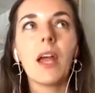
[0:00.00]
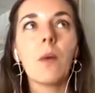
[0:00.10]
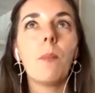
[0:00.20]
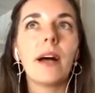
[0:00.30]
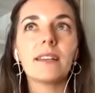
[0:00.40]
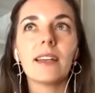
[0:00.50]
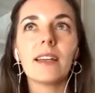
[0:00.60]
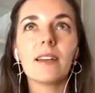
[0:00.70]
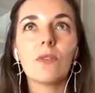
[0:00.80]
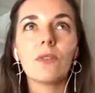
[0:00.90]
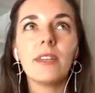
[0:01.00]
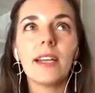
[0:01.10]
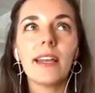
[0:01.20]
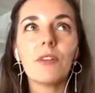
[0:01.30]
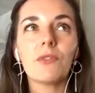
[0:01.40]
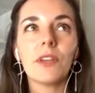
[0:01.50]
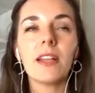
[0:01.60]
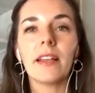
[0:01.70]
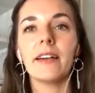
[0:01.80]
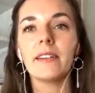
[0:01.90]
But then I
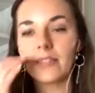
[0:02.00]
realized